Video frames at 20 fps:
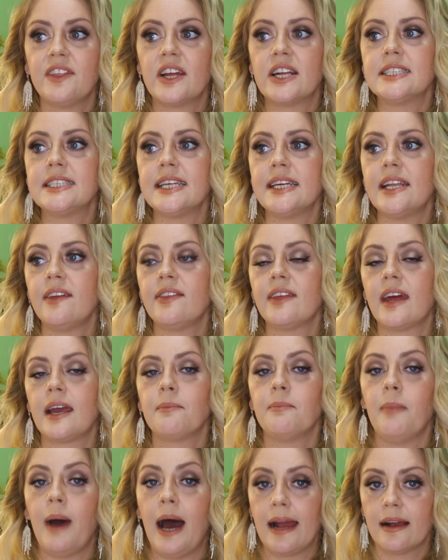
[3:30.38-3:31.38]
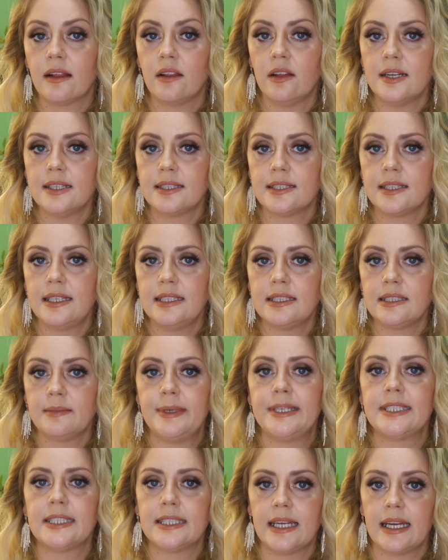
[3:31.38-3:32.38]
there's anything my closet is
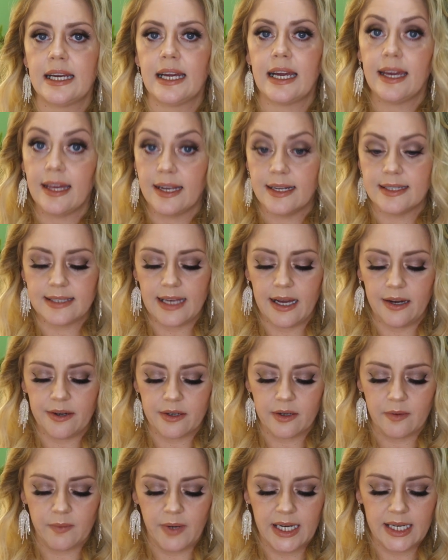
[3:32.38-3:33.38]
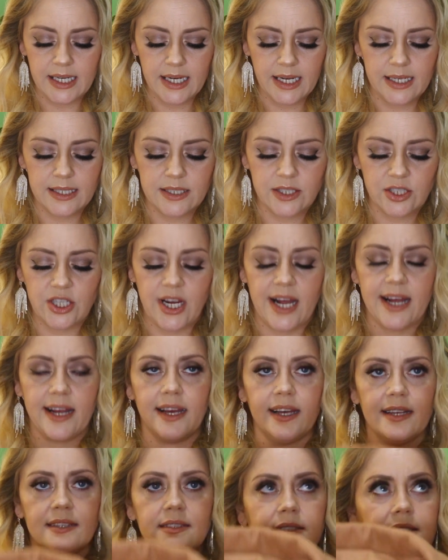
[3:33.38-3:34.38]
missing, it is outerwear. It is
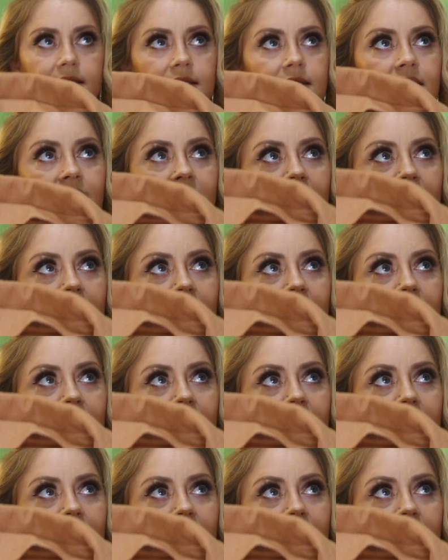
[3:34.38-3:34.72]
jackets.